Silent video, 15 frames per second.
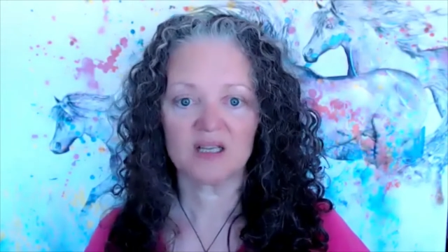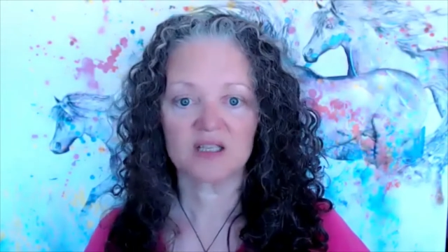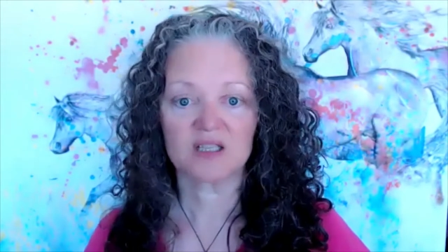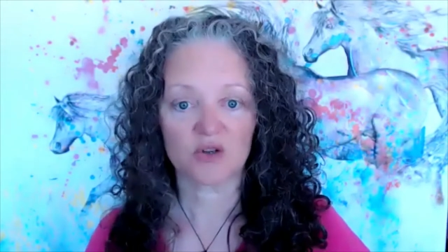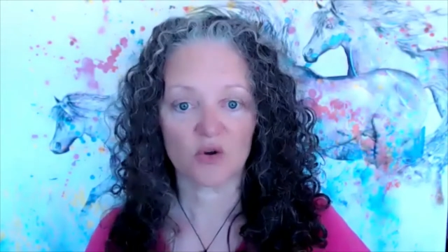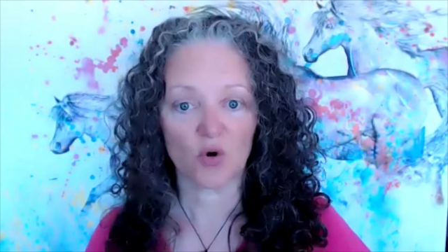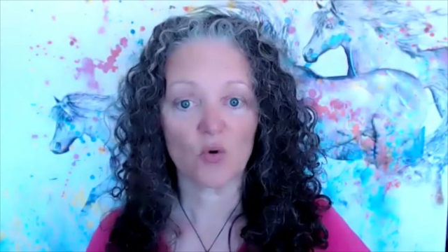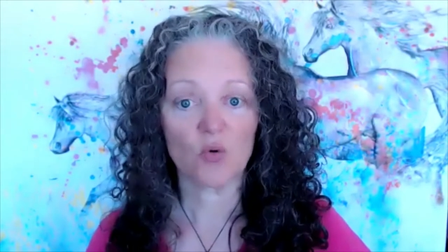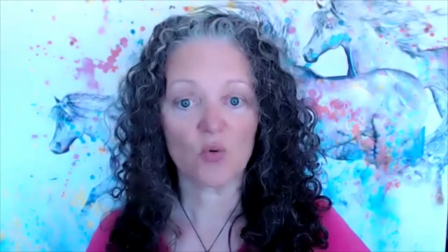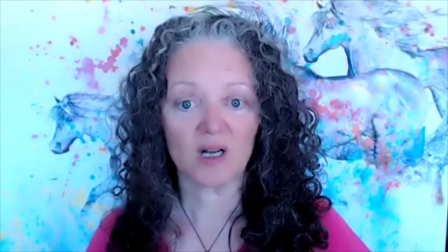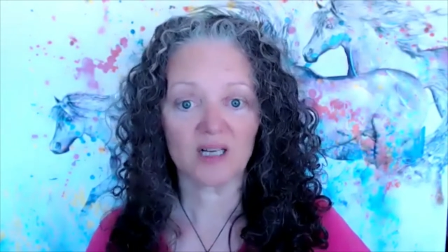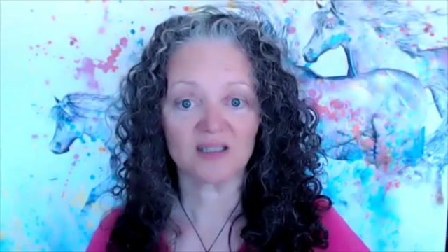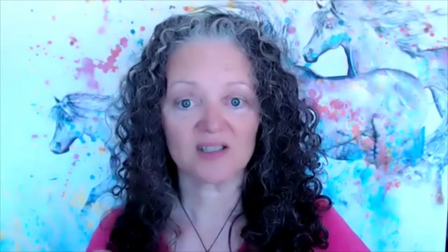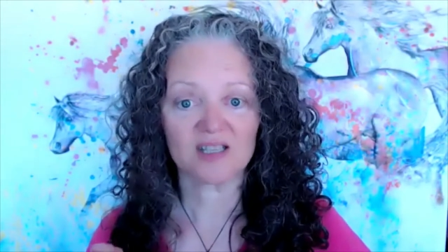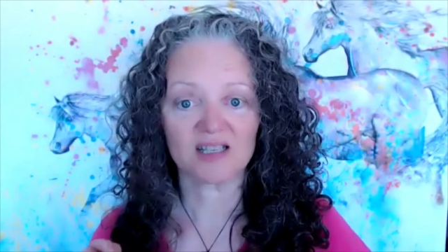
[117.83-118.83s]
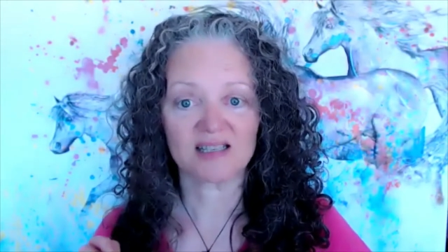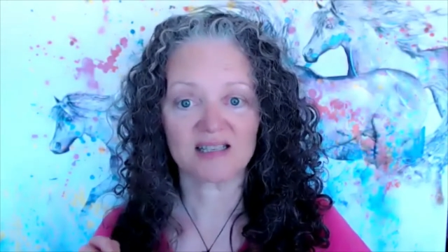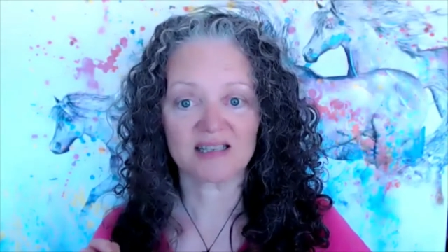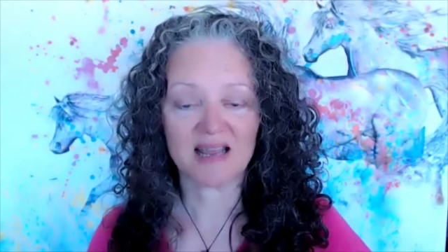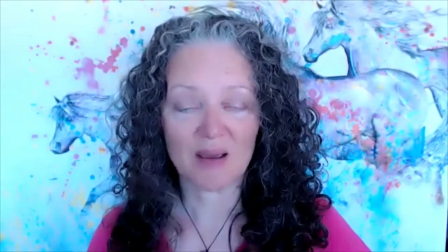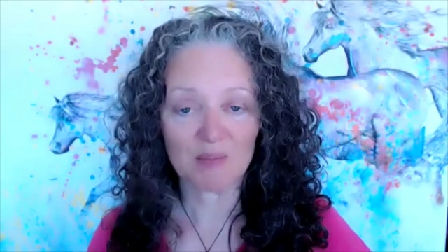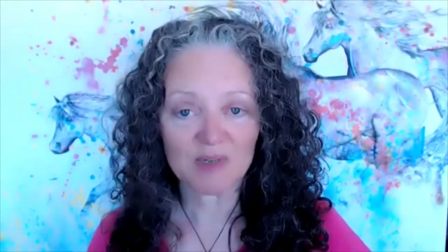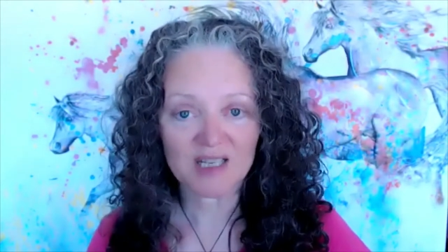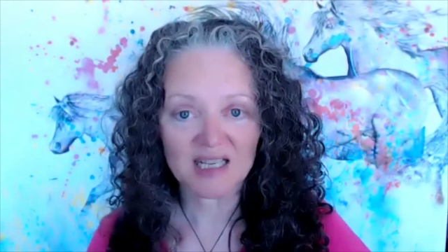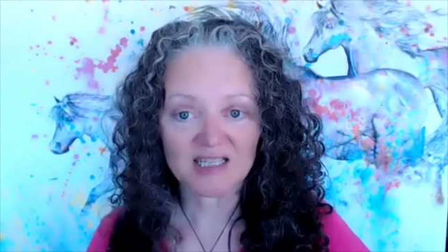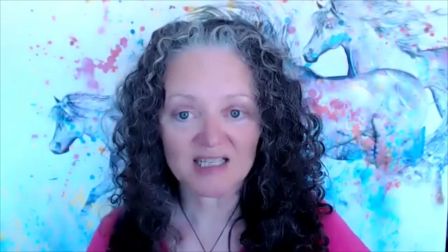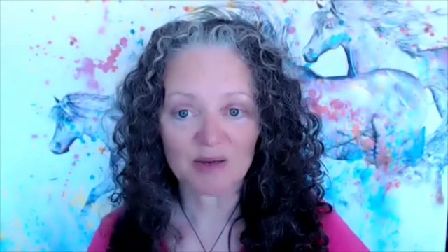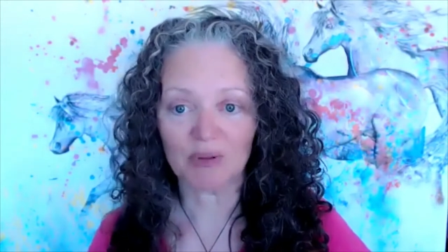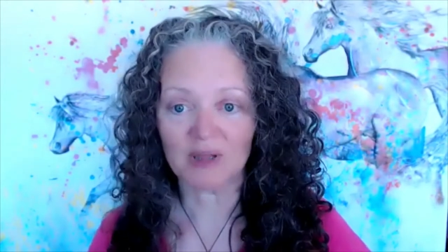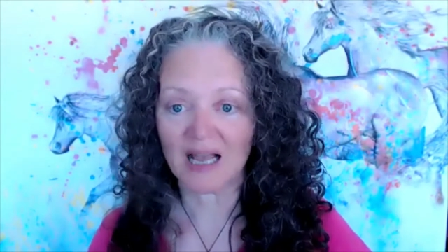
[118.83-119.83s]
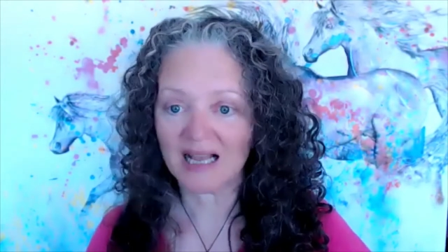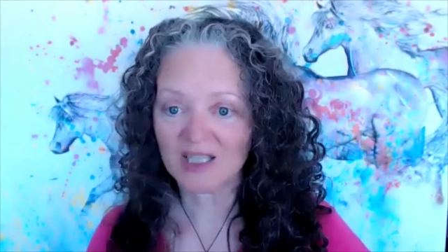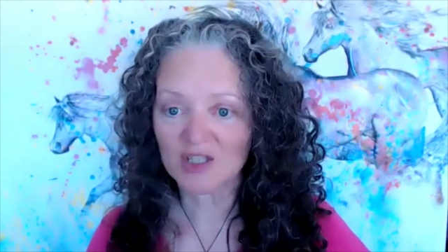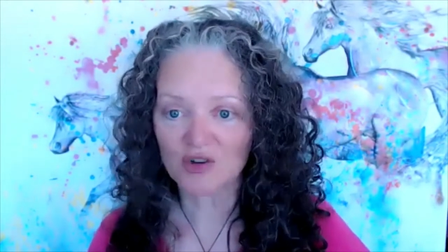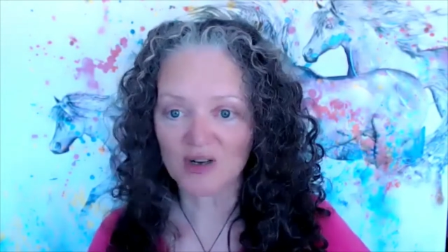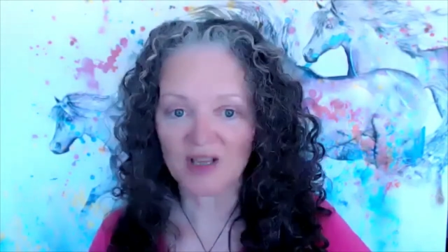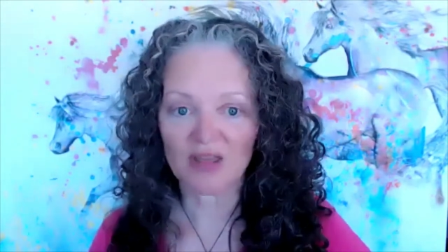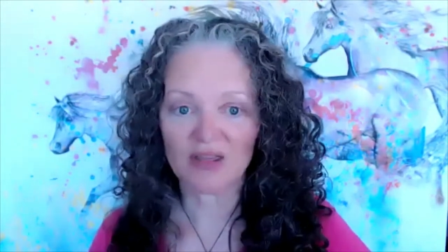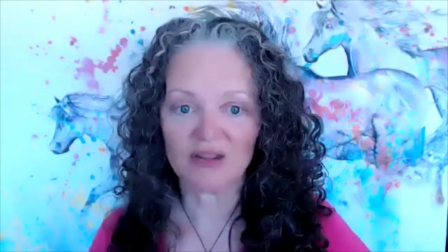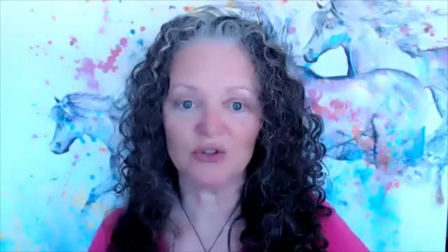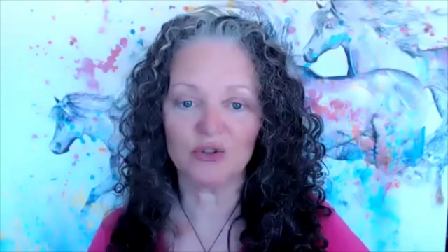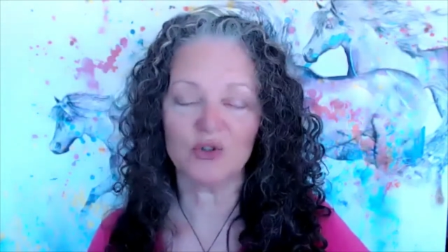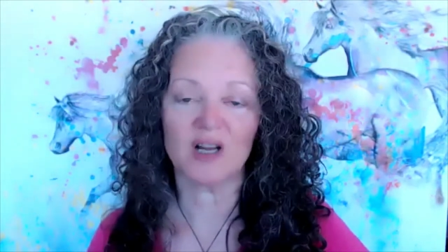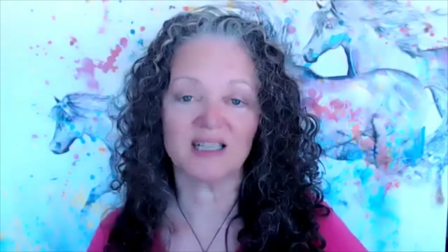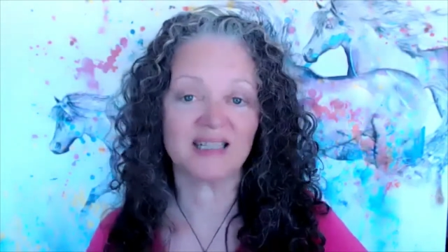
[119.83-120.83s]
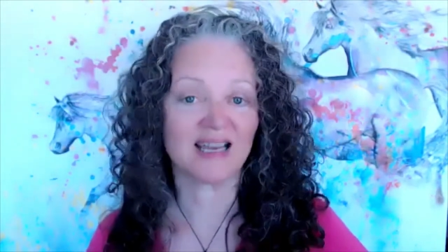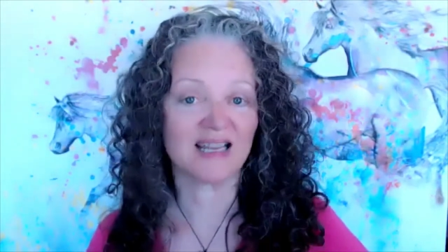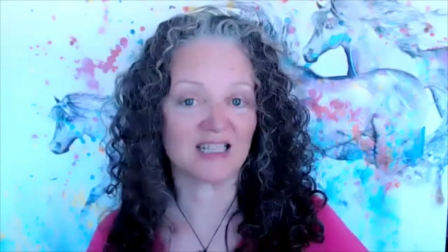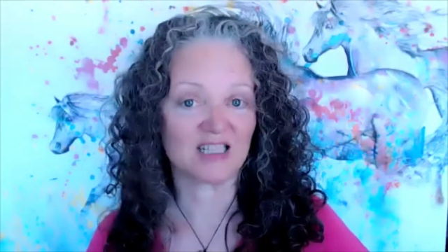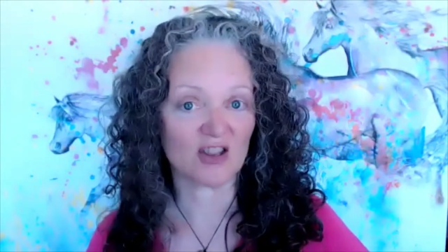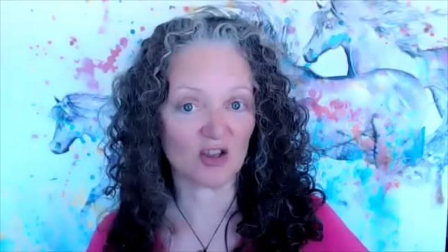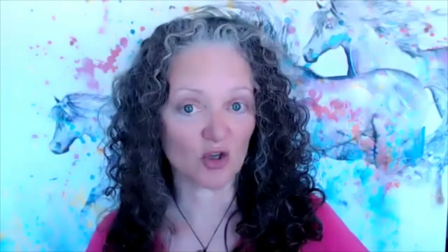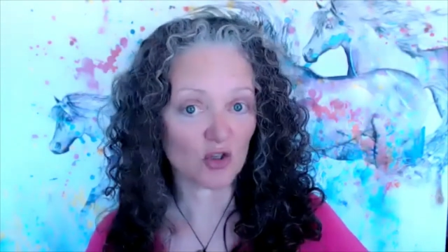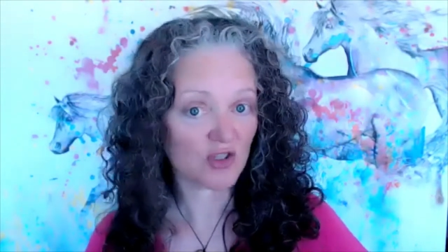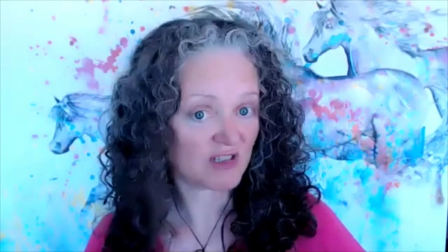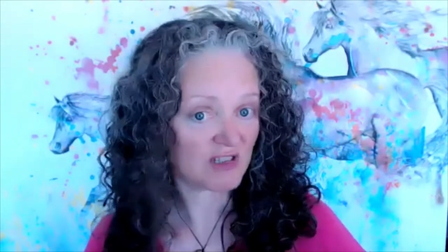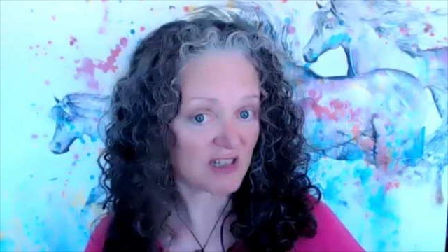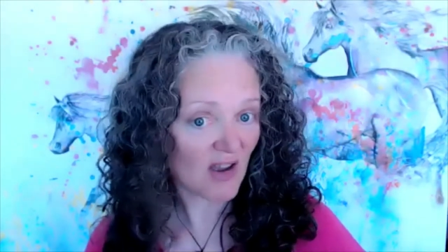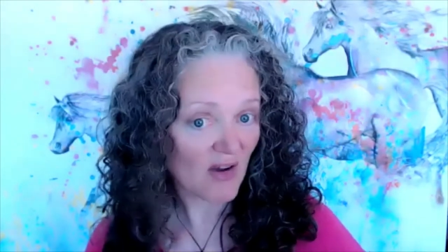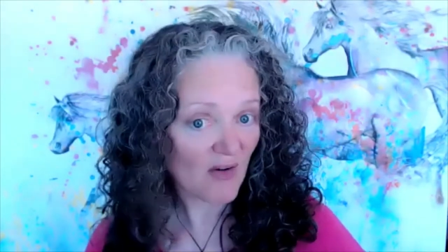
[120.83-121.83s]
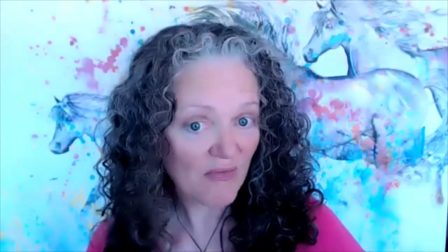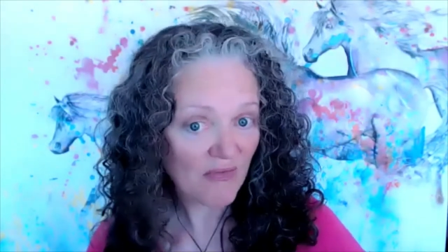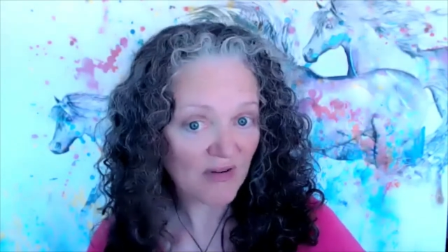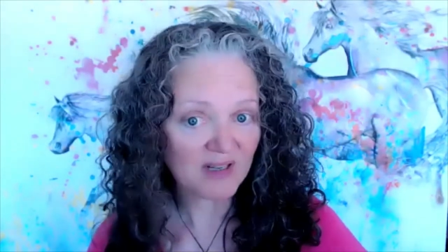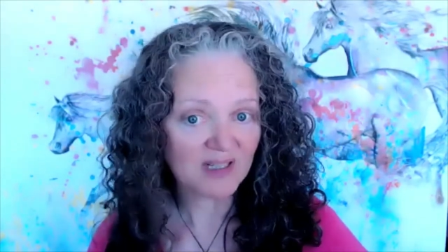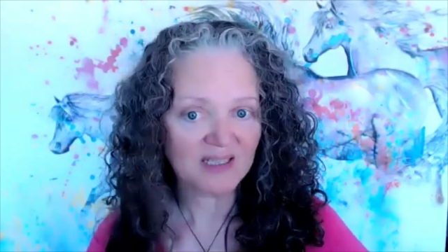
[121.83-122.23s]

So whilst it's tempting to blast right through and get to the good stuff,